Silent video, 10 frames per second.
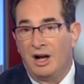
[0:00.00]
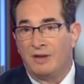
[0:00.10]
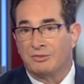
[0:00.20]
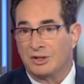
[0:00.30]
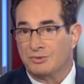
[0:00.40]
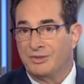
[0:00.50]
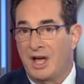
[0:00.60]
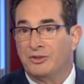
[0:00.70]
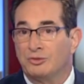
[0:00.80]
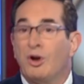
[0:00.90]
of the Russell
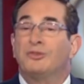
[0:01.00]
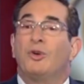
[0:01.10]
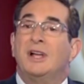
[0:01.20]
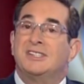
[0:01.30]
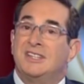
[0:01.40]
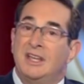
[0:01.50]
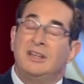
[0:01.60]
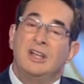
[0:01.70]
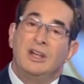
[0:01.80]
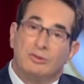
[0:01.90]
1000 growth. So I
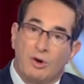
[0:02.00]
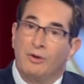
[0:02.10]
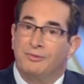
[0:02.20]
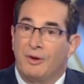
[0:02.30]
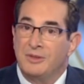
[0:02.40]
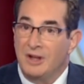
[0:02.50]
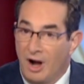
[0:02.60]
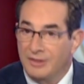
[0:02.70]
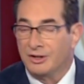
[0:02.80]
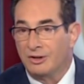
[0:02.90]
see growth from the
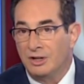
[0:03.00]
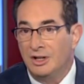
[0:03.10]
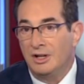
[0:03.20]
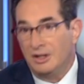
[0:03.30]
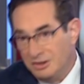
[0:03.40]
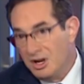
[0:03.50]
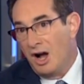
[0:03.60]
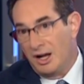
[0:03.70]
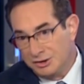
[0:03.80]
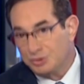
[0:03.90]
other
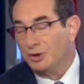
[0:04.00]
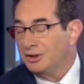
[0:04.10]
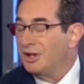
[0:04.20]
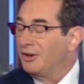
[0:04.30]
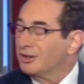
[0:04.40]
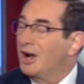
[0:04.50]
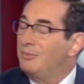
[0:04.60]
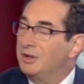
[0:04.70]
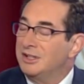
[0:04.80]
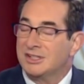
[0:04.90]
non-trillion-dollar
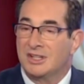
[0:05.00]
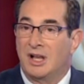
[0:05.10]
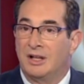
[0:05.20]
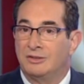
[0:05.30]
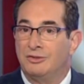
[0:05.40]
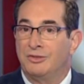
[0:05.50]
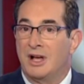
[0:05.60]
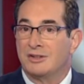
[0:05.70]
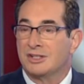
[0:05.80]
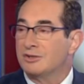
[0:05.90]
companies in
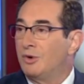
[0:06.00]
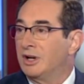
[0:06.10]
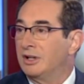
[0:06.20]
2020.